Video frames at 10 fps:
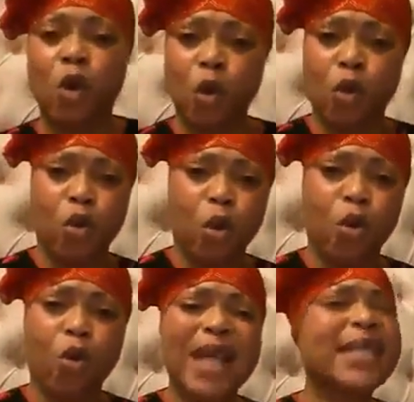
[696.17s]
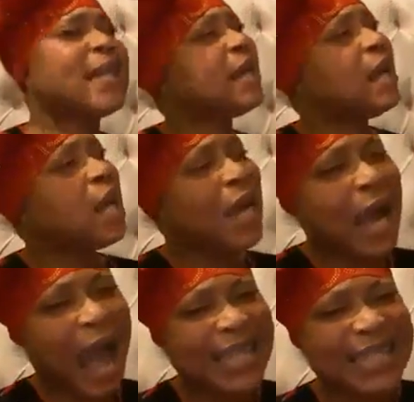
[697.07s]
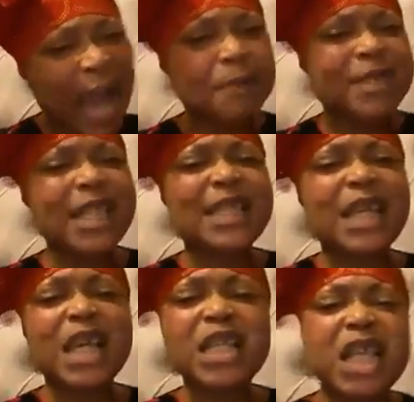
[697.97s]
Google. I said, I typed it.